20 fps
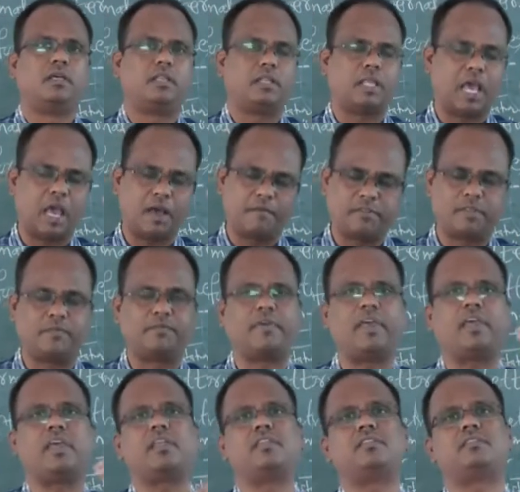They have some
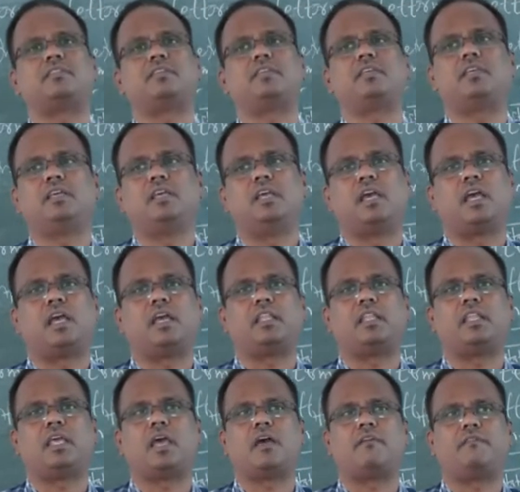vacancy
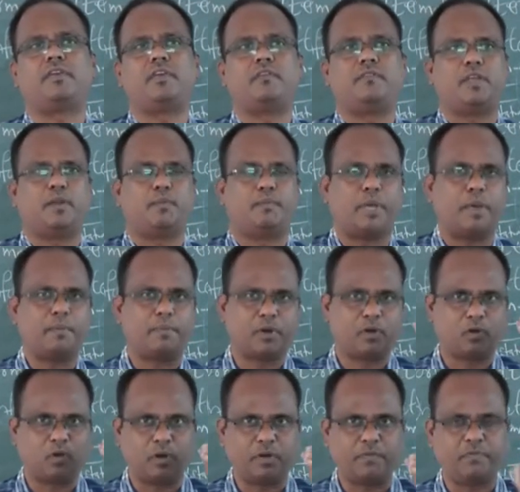and they have given a paper
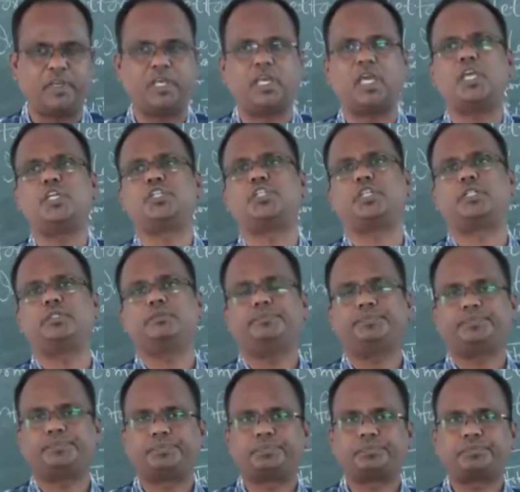notification,
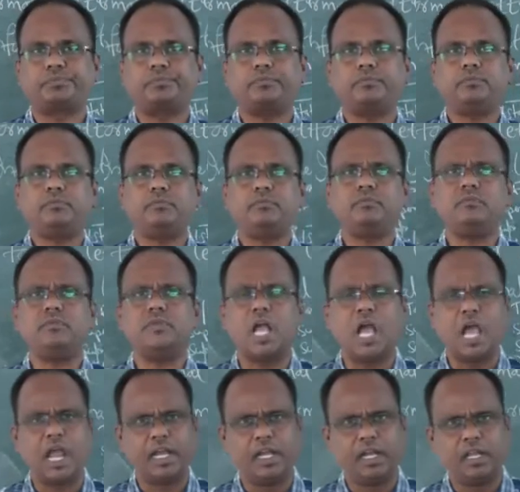
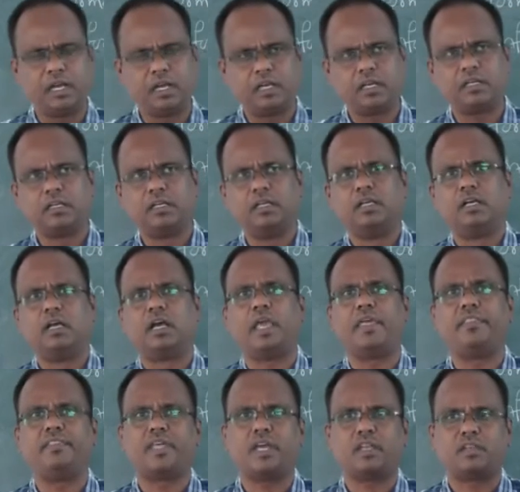and
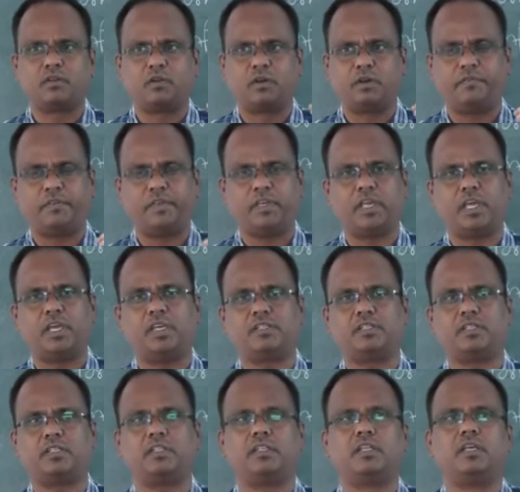in that
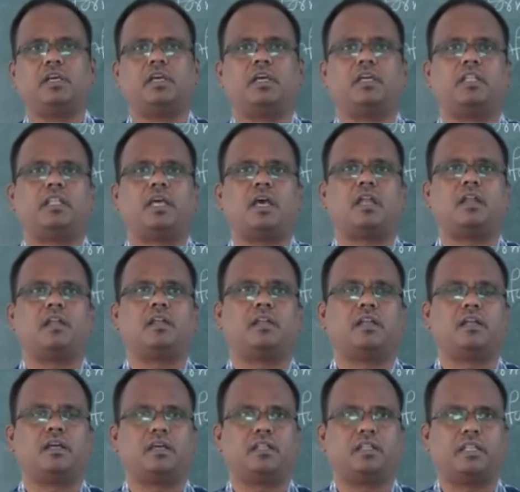notification they
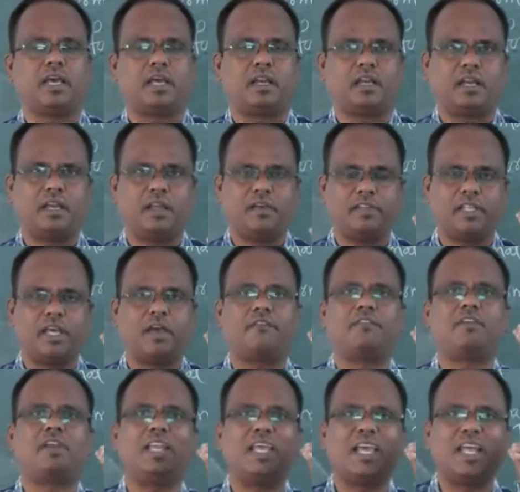
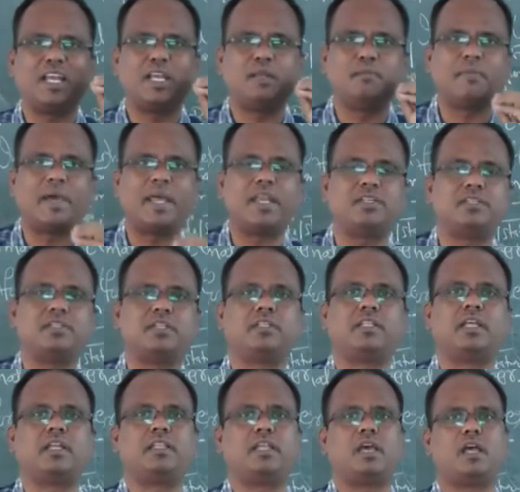have clearly
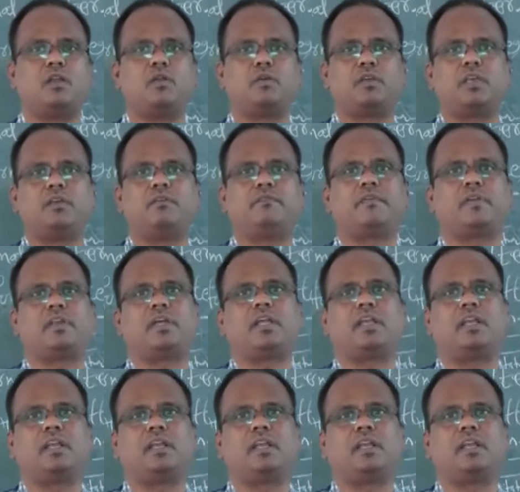mentioned that they are looking for a